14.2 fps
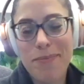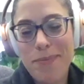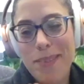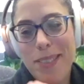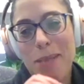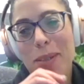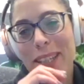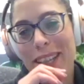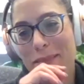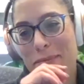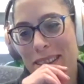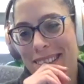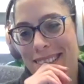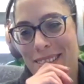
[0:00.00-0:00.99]
Someone gave
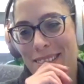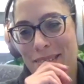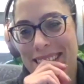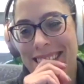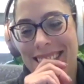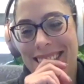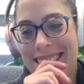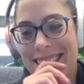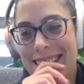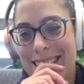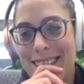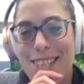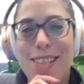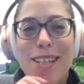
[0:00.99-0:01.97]
me this advice,
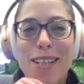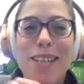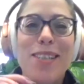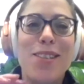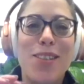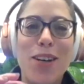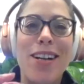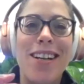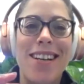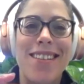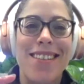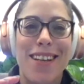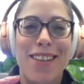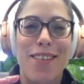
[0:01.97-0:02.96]
and it started
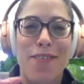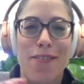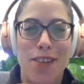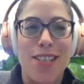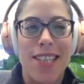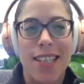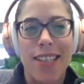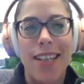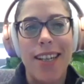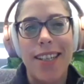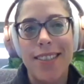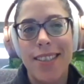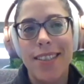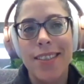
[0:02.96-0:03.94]
as like the first thing that
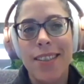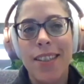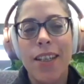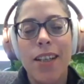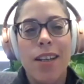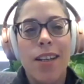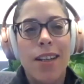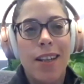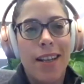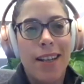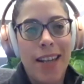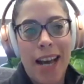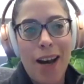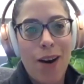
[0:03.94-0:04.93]
I did.
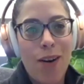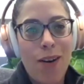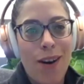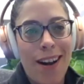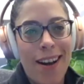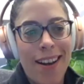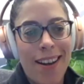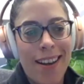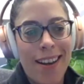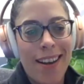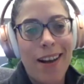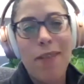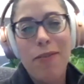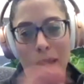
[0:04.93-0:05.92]
And now
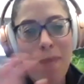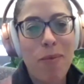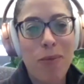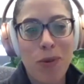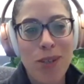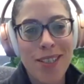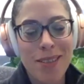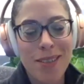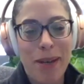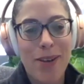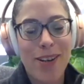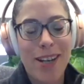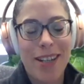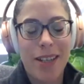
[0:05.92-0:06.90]
I'm of course
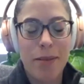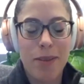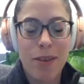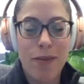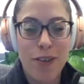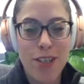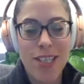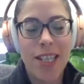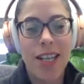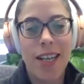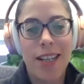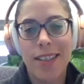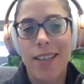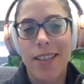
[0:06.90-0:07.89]
better at it. The first thing
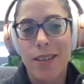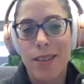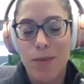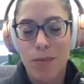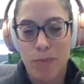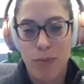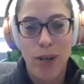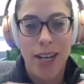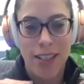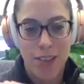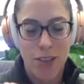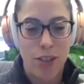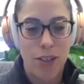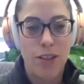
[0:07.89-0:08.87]
I did when I
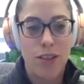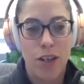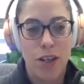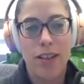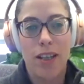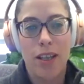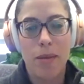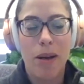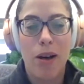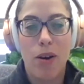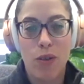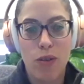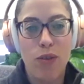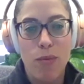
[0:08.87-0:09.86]
started talking
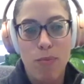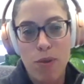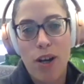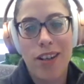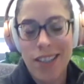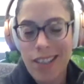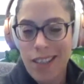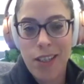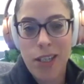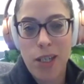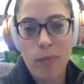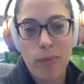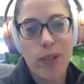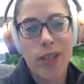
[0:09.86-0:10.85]
about the product and the
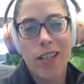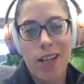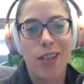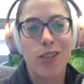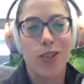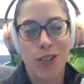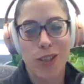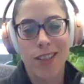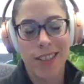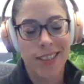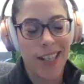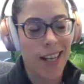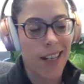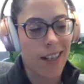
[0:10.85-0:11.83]
company and not just on the
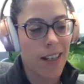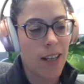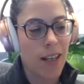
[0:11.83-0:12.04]
tech